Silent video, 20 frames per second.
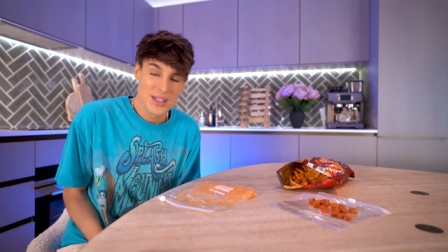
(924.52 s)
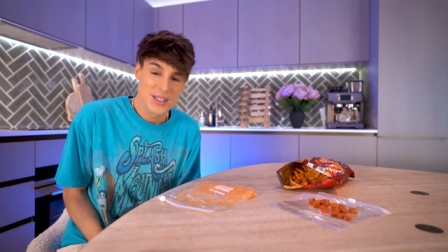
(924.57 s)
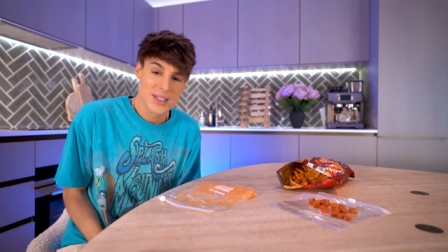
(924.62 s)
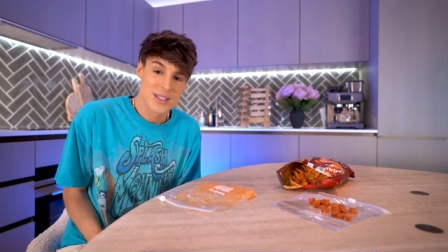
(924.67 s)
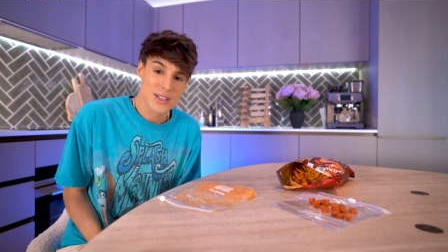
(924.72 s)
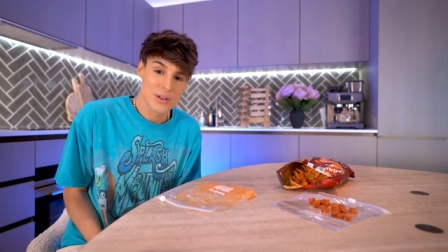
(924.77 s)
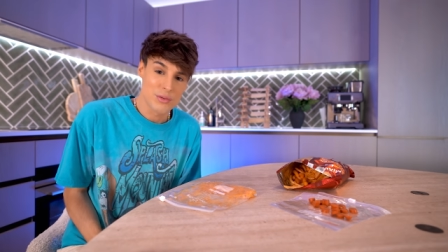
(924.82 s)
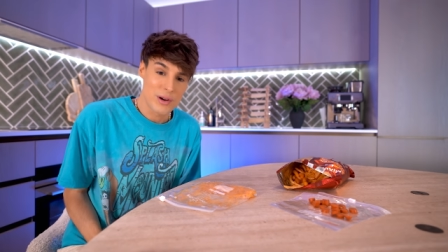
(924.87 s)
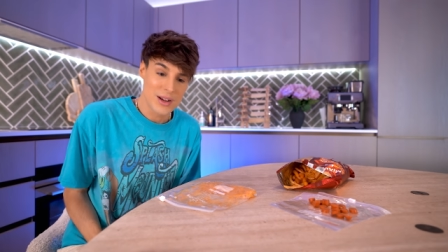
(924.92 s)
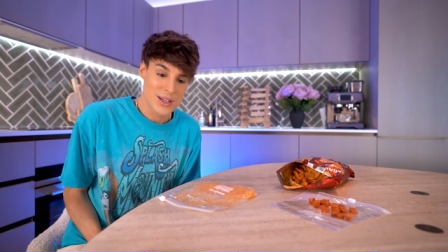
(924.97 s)
this
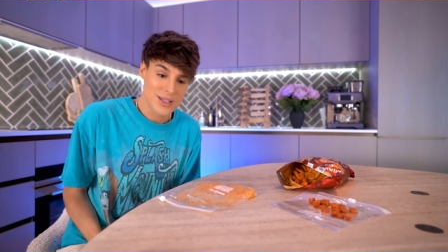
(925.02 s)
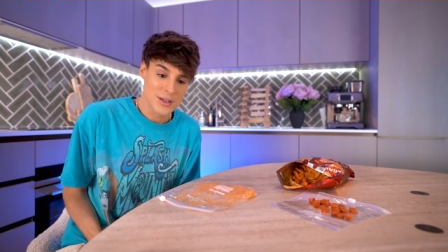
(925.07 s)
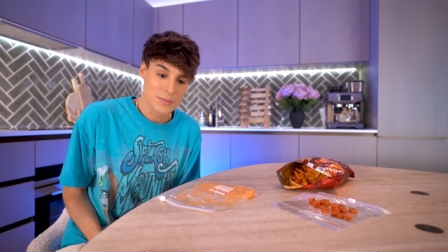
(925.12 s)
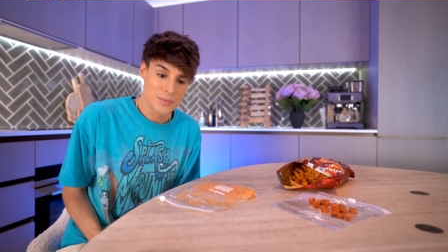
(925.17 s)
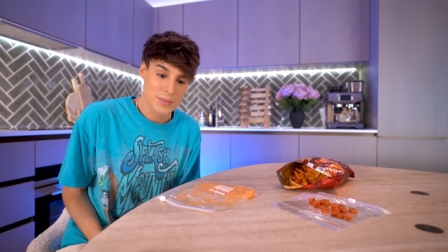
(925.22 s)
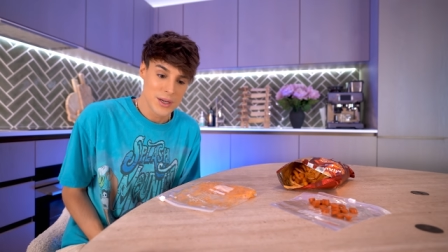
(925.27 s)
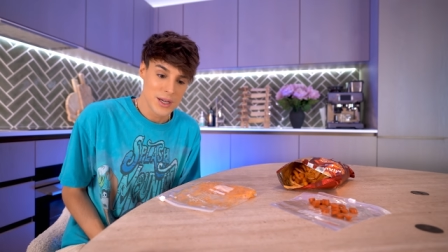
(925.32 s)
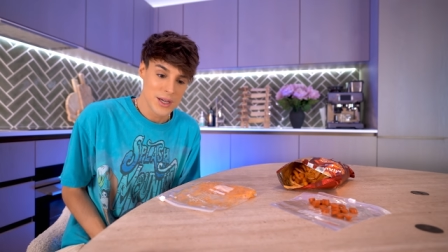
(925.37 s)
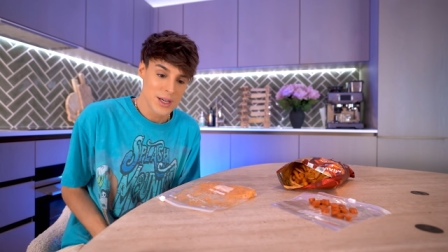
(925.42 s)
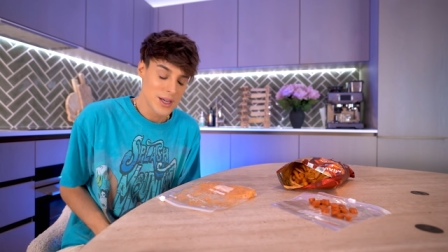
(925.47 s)
is a
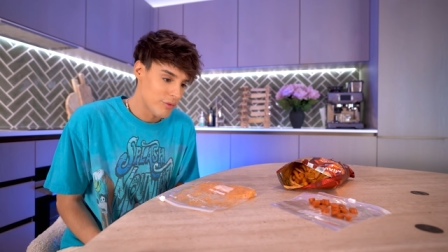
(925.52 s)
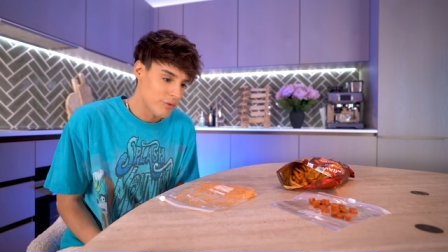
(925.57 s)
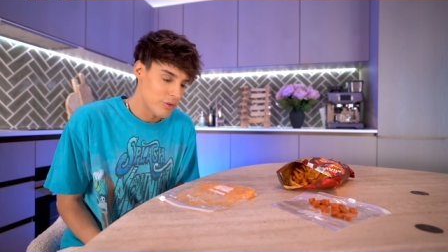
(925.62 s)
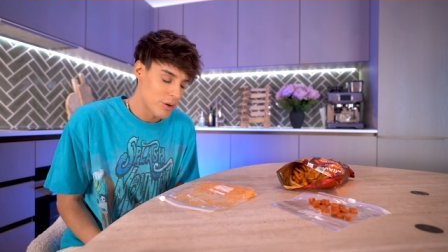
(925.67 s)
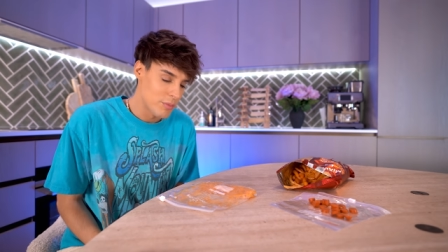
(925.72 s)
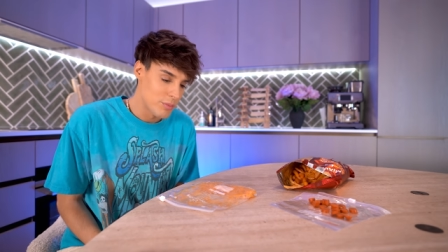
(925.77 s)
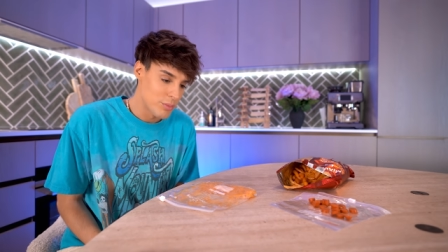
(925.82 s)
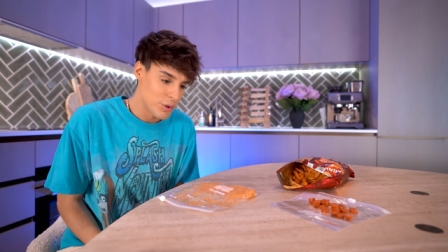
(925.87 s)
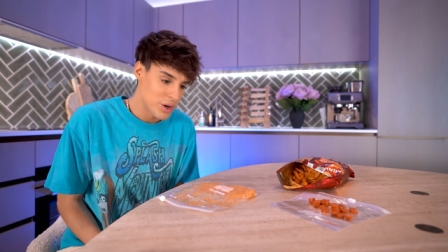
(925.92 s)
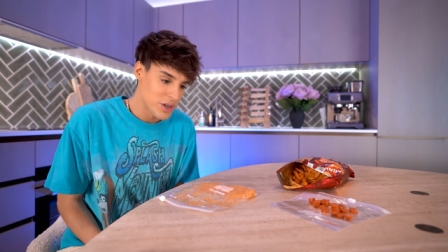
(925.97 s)
recipe
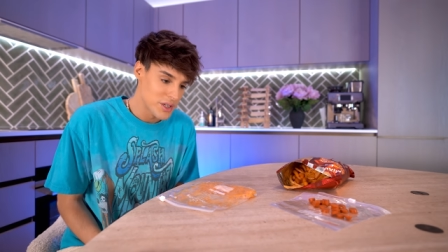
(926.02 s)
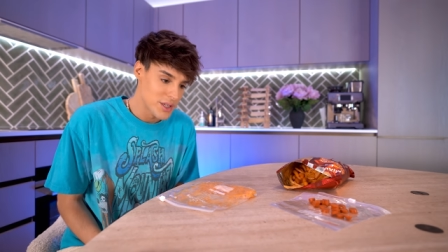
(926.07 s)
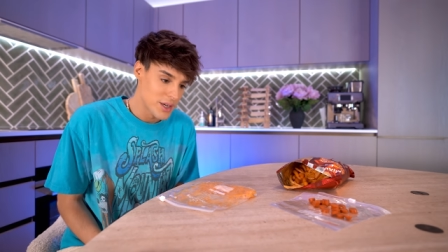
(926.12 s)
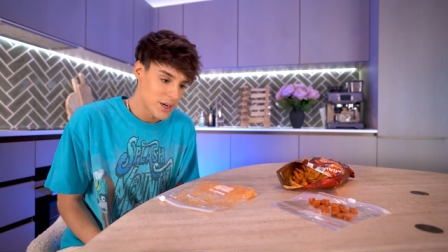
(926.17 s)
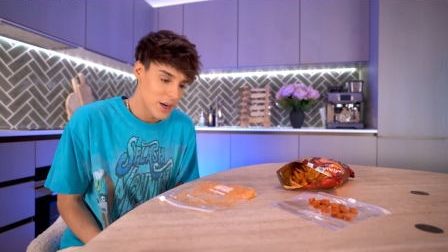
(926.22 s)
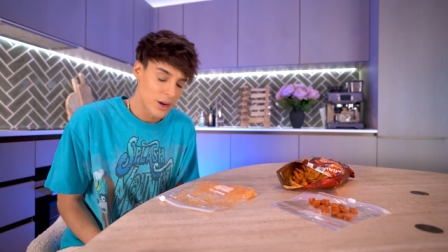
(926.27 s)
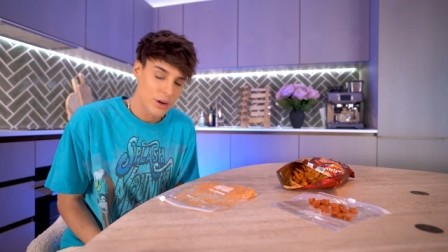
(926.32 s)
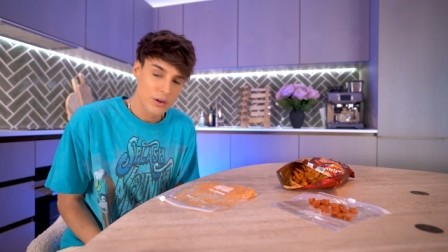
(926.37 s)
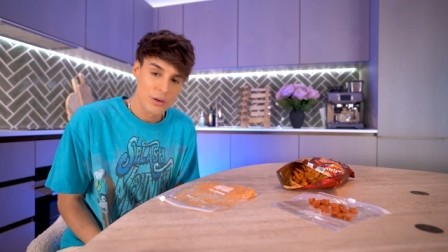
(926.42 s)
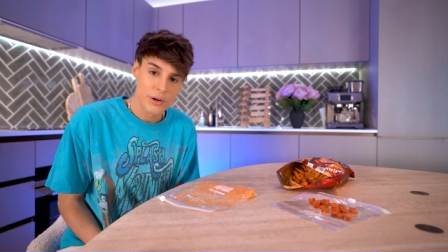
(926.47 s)
from prison
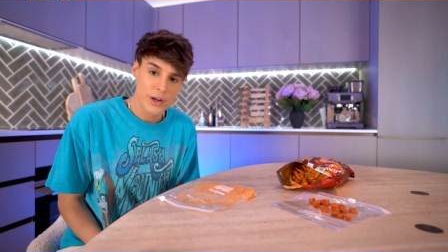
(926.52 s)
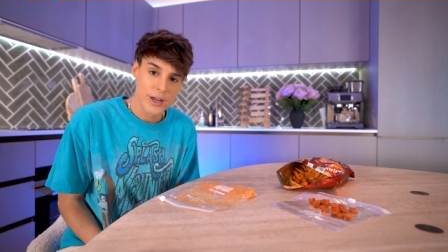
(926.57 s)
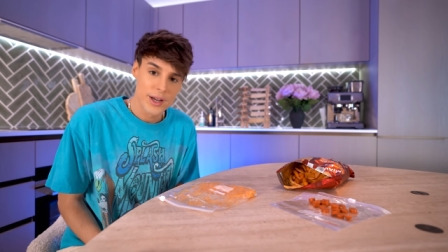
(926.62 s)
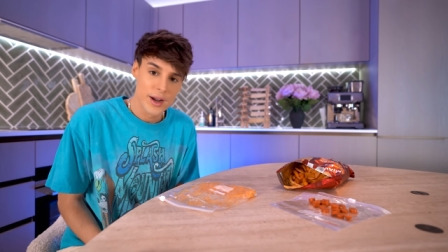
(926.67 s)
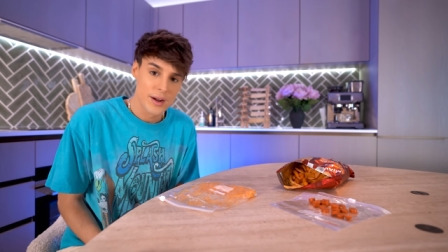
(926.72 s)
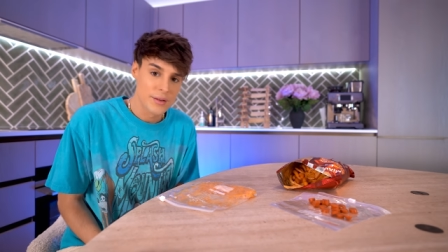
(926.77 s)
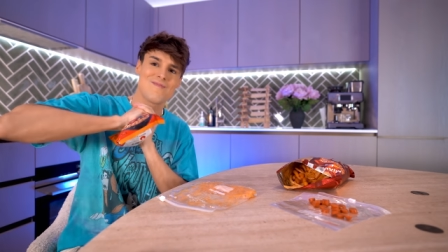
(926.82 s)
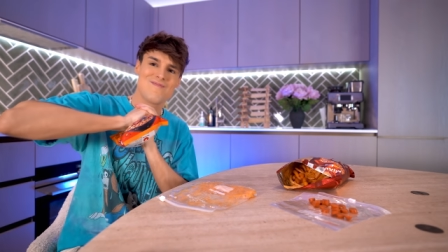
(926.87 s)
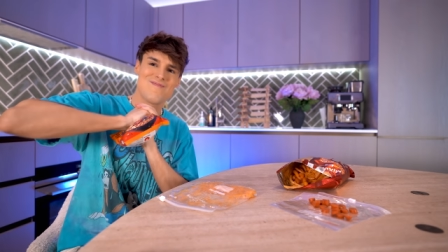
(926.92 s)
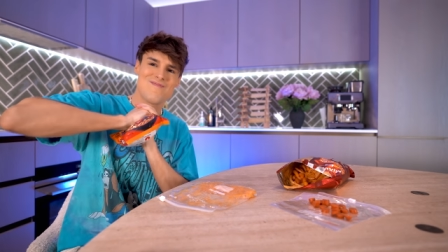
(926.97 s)
in Korea.